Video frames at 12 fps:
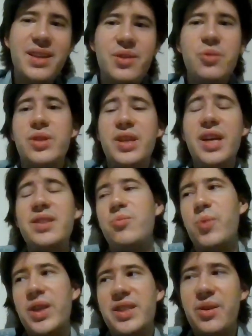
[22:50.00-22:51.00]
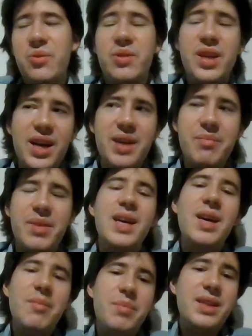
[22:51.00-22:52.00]
then you're just wasting your time.
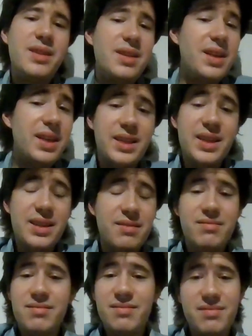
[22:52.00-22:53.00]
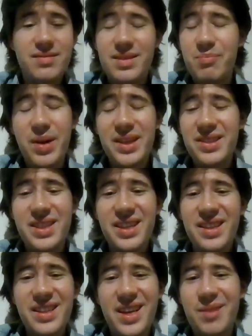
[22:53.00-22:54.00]
But like by the
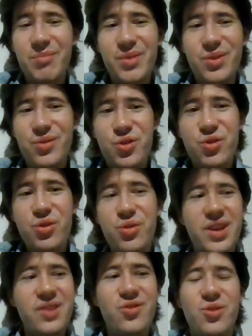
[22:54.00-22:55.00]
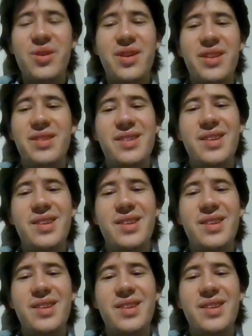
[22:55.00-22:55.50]
second time, you should enjoy it